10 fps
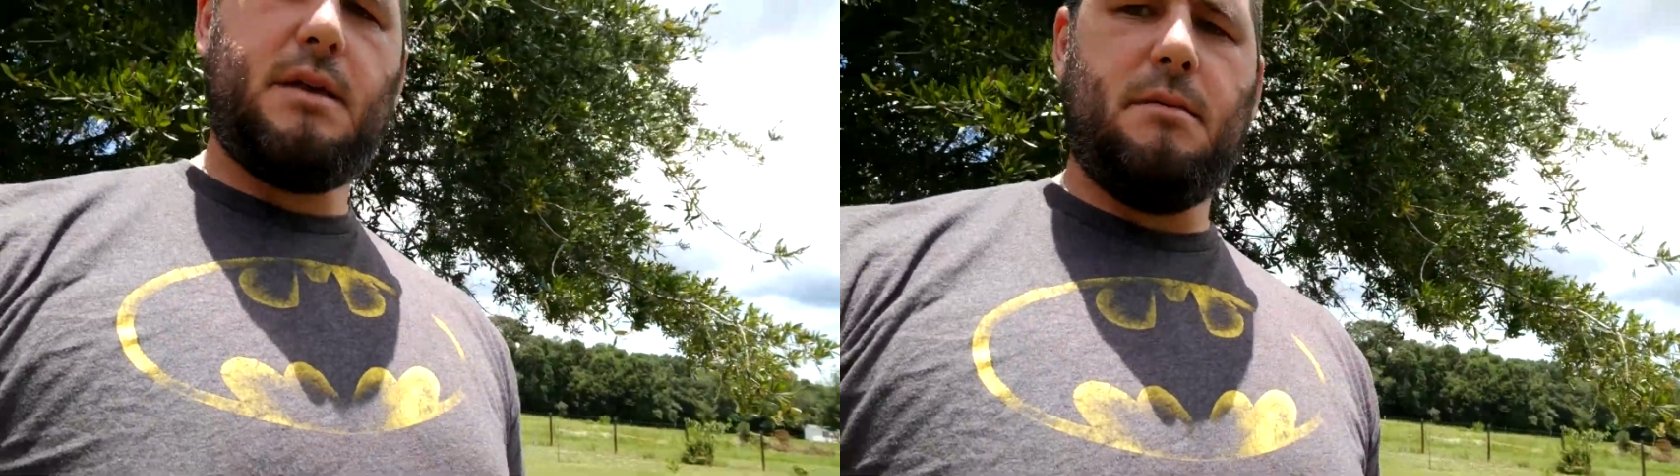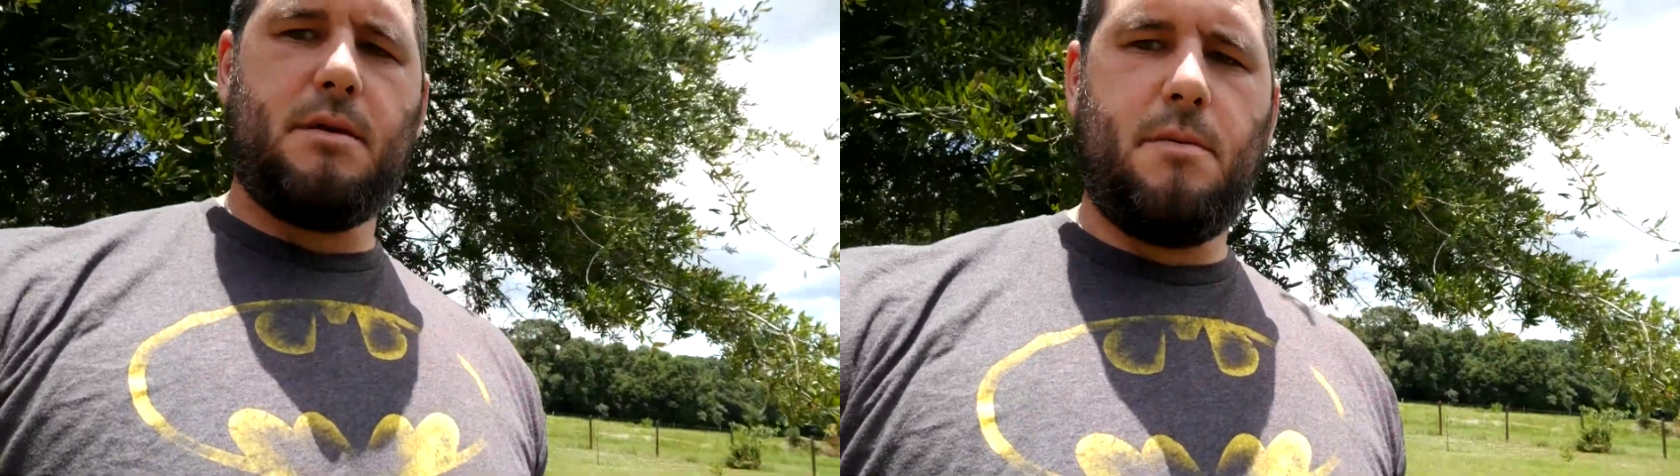
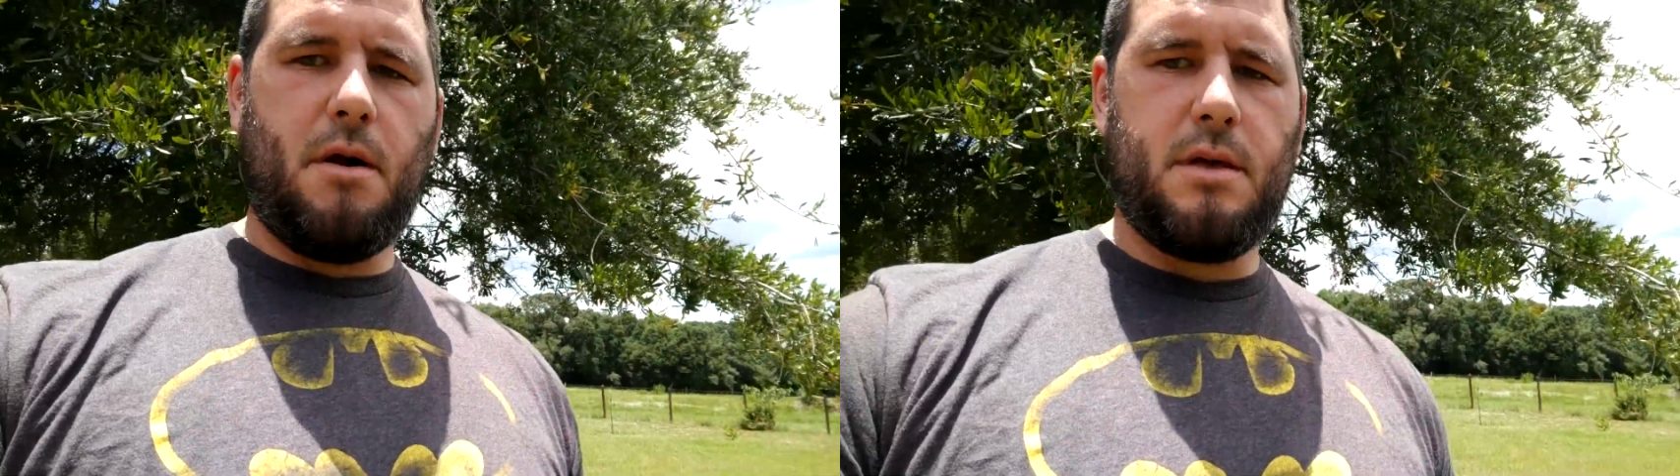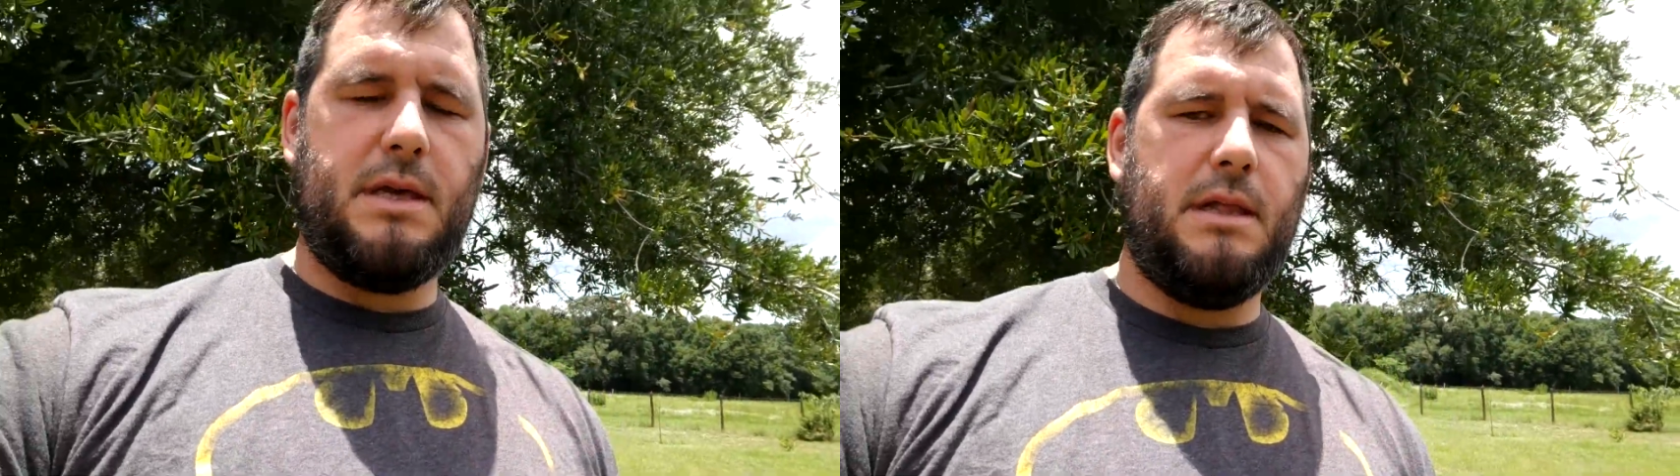some
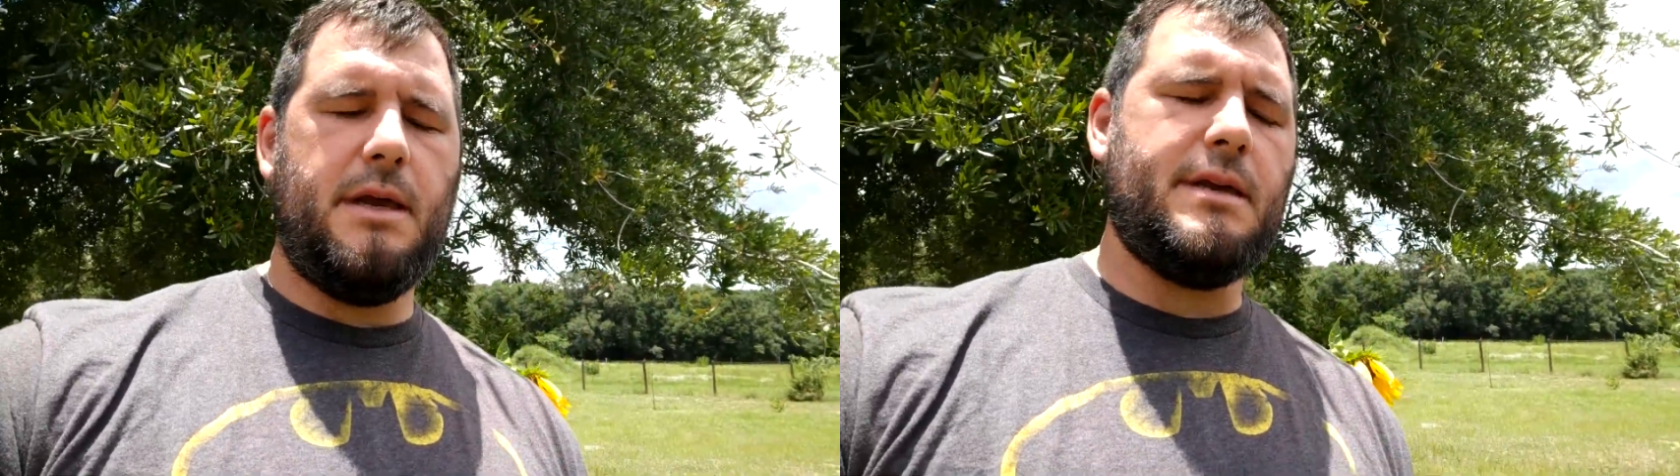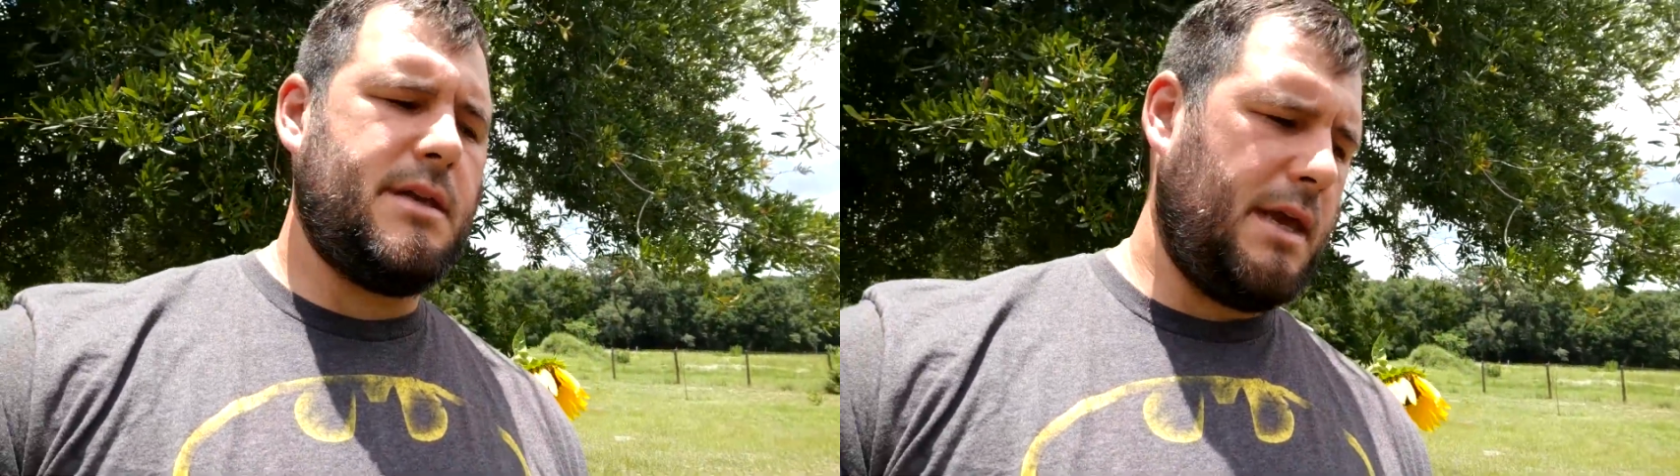small
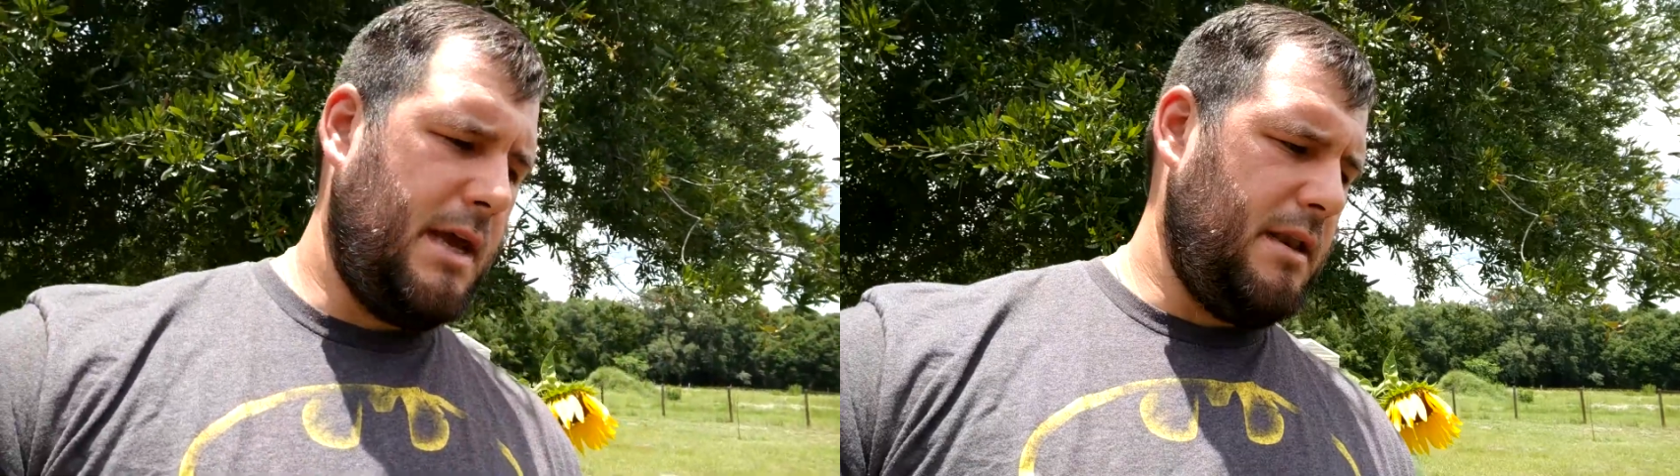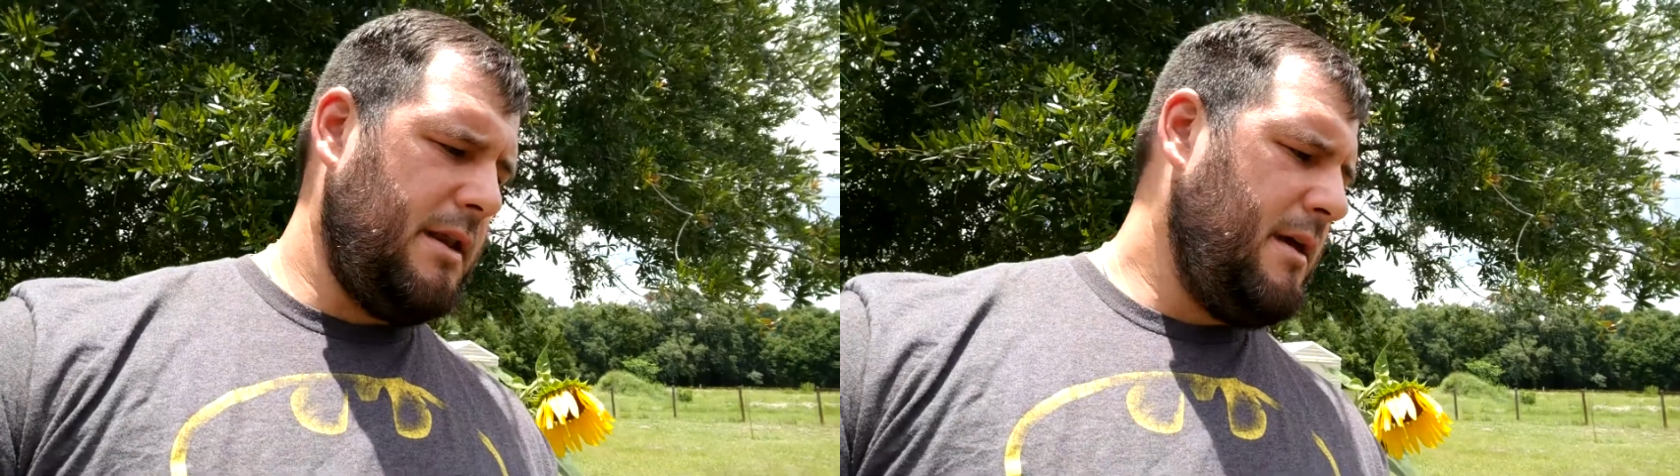seedlings
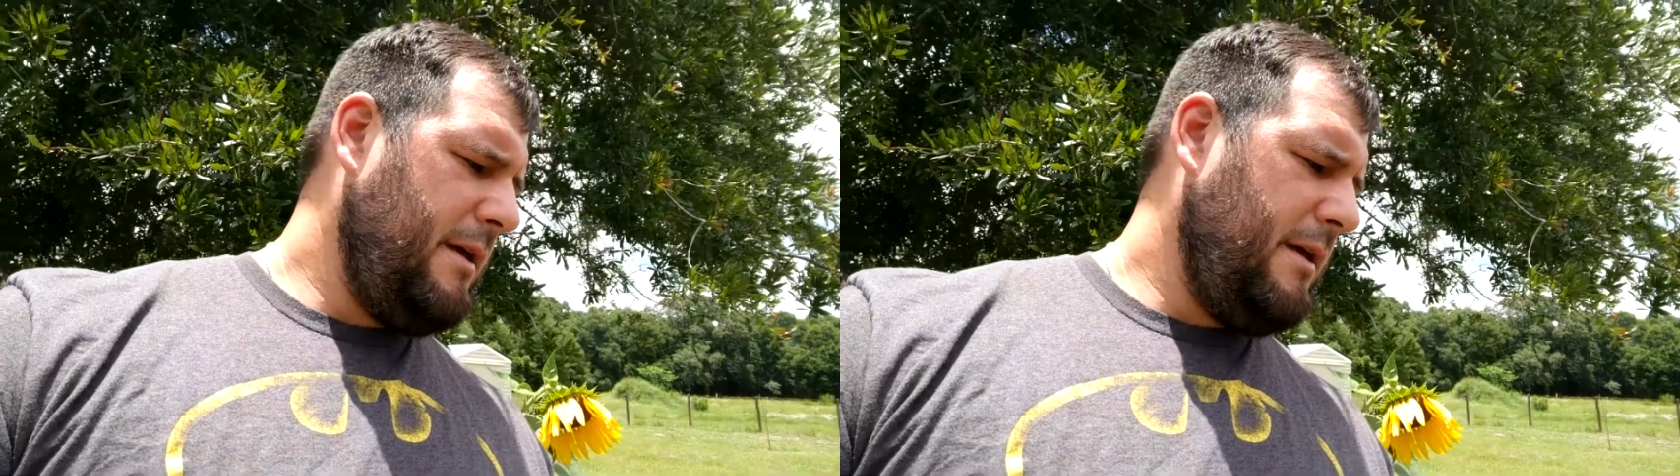again